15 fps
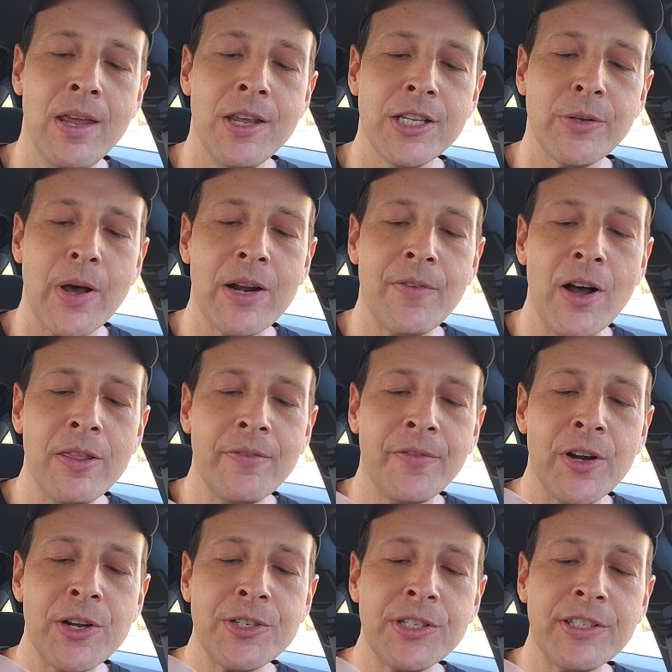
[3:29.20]
So out of all the
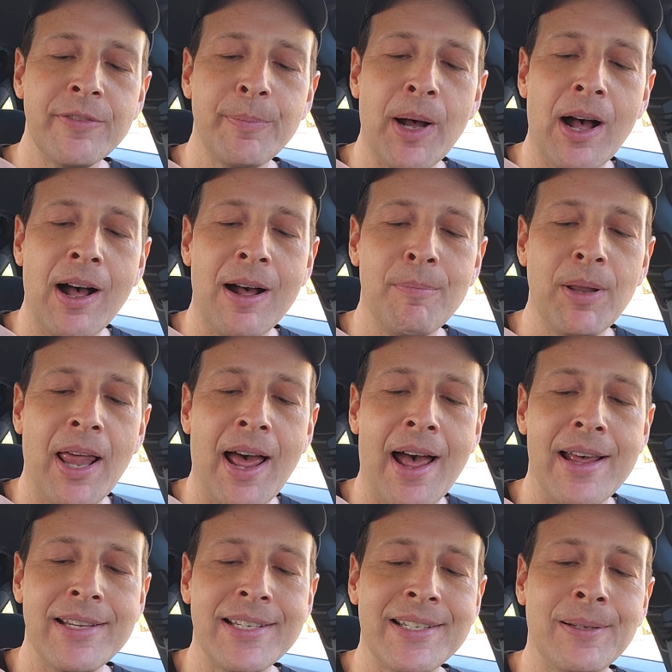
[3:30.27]
versions of Baja
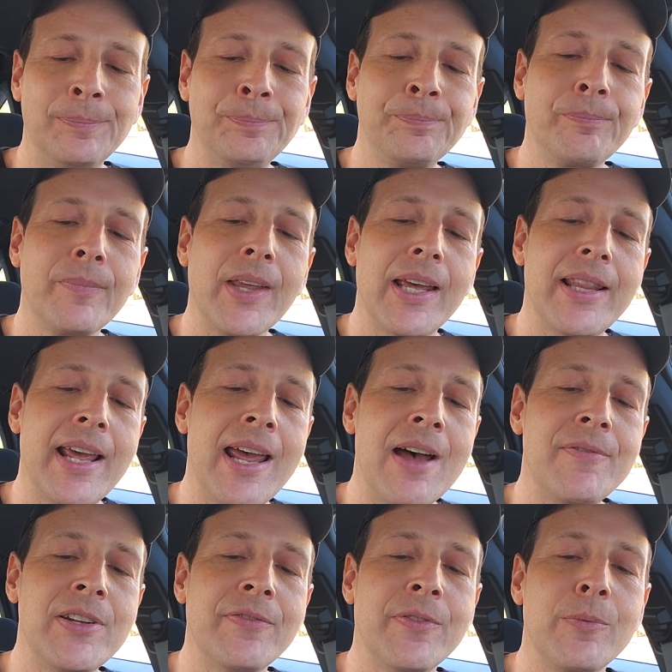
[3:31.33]
Blast, and they
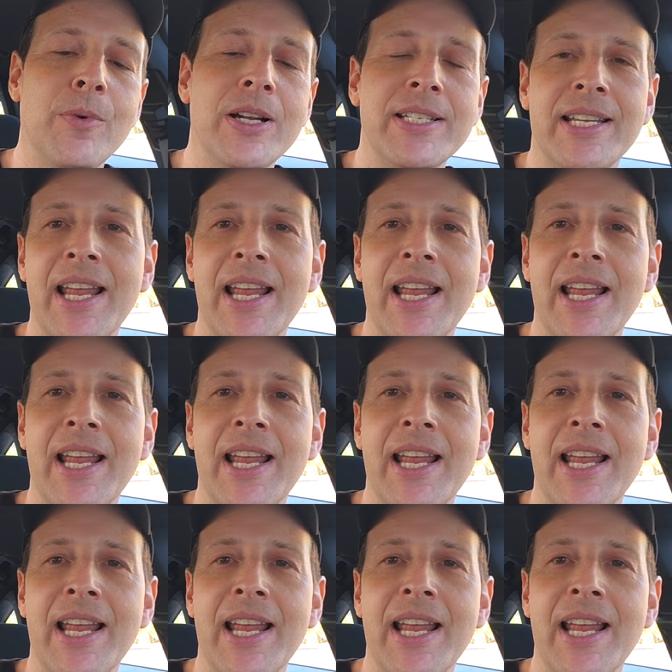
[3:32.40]
have different ones